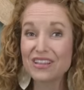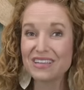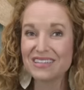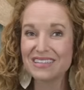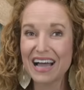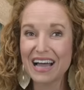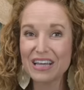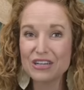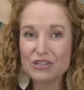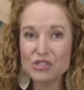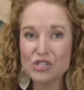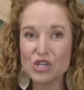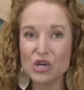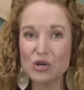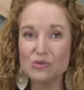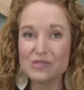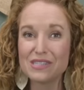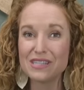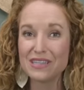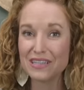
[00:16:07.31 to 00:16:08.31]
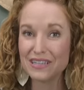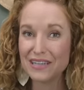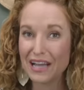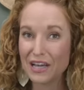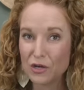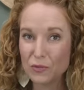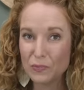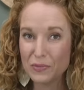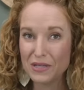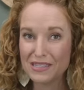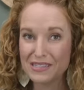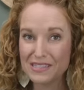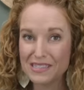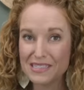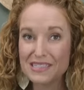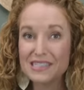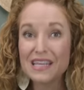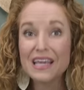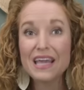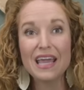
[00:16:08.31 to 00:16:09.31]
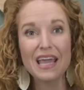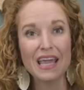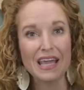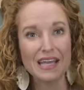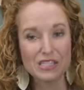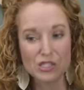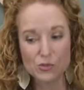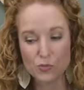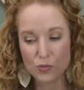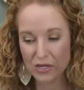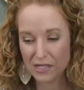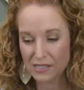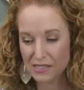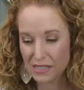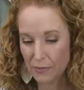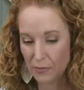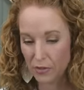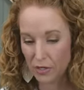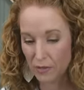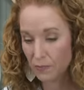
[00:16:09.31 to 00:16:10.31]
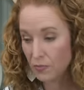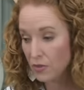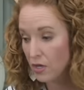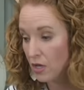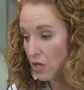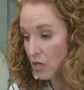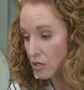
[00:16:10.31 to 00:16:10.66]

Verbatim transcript: the lighter tones and the lighter pieces in spring, summer.